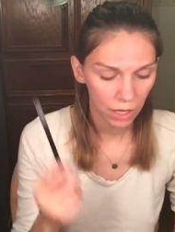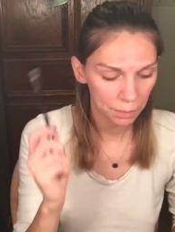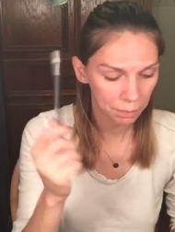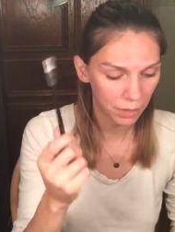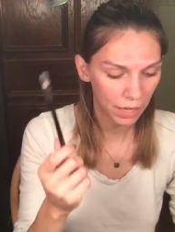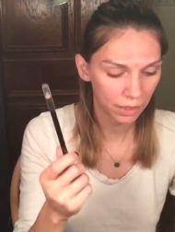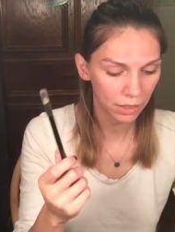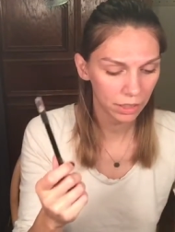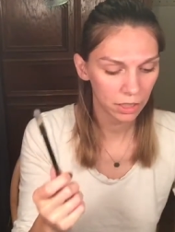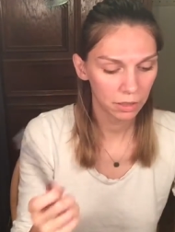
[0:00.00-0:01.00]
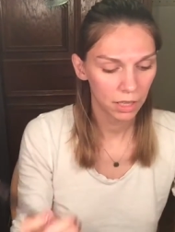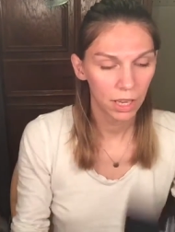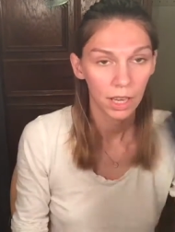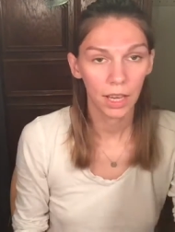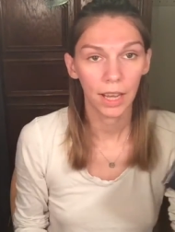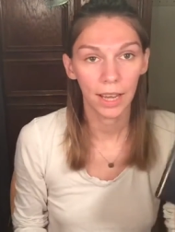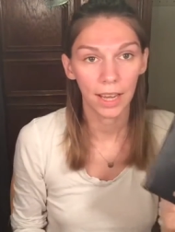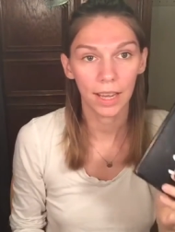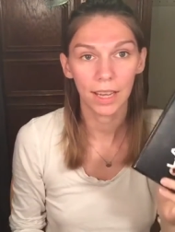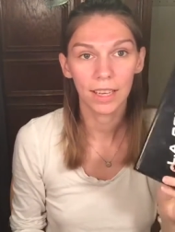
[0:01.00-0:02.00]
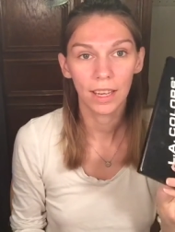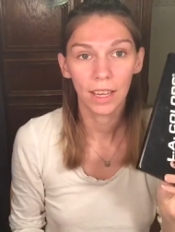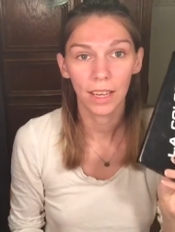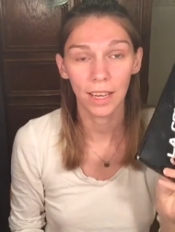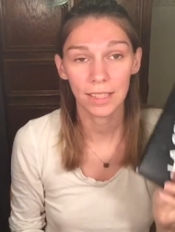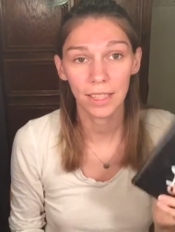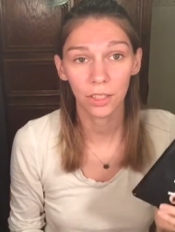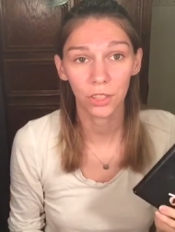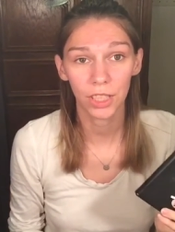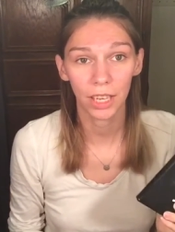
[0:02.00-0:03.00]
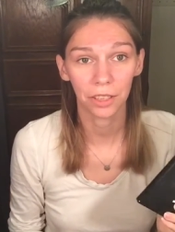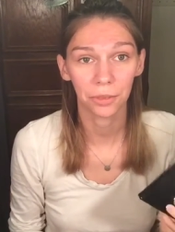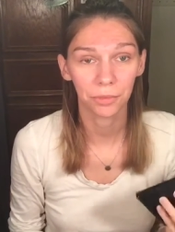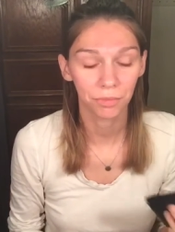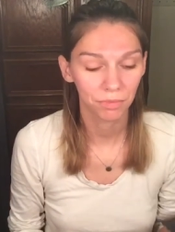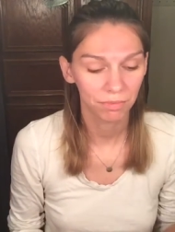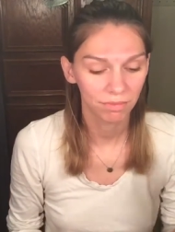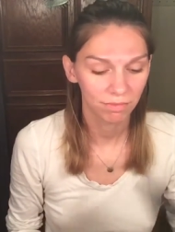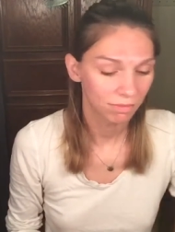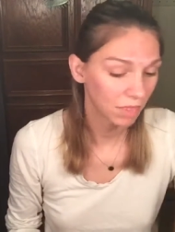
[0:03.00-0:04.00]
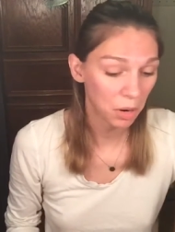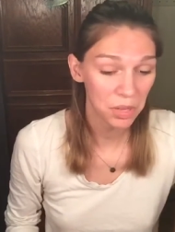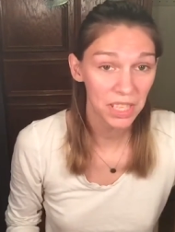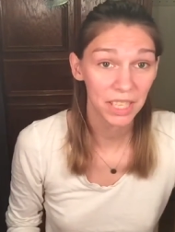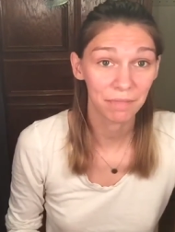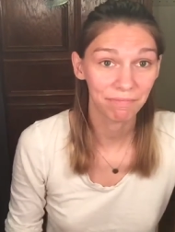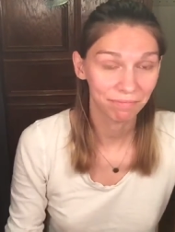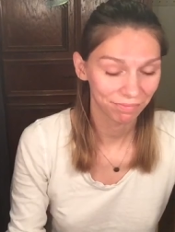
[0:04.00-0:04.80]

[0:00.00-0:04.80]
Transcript: an um, eyeliner and a single shadow. That was it.